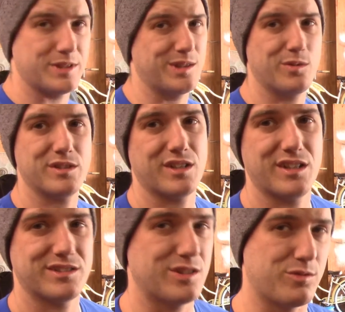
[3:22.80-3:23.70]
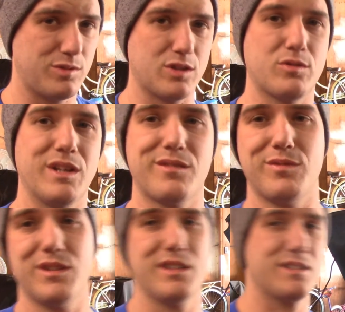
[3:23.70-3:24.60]
the new ones on. So real quick,
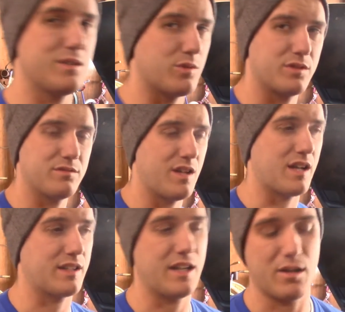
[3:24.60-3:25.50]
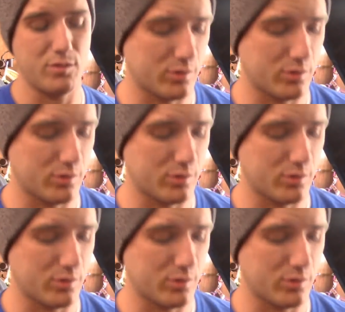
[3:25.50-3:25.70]
real easy, we'll knock that out real